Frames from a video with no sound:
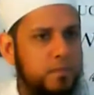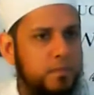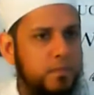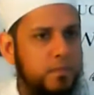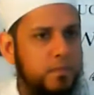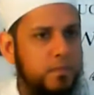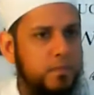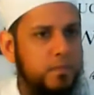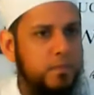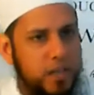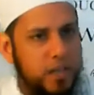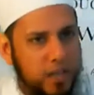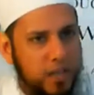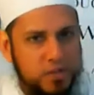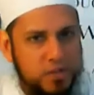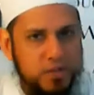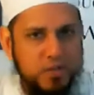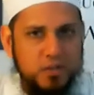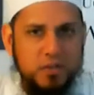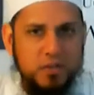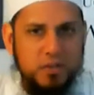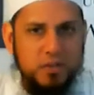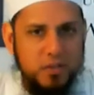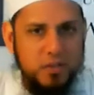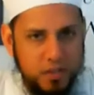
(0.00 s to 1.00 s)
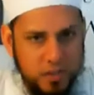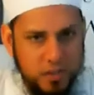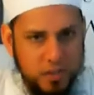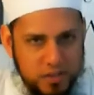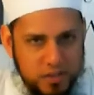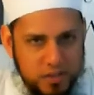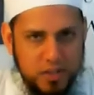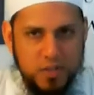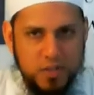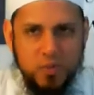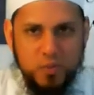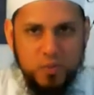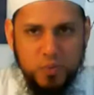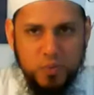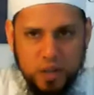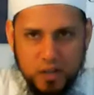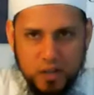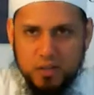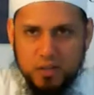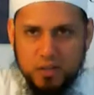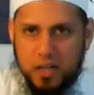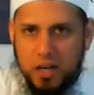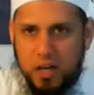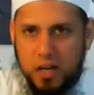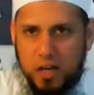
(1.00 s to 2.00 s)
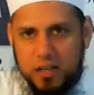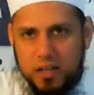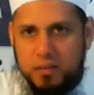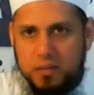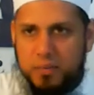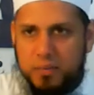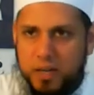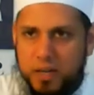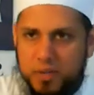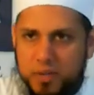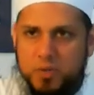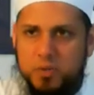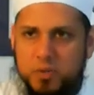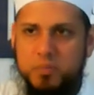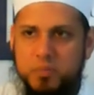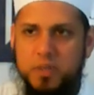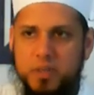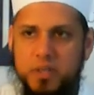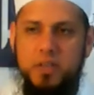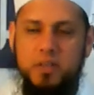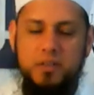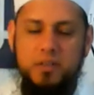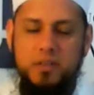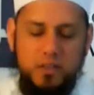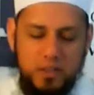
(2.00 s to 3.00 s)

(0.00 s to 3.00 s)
This is where ta'aleem has to begin.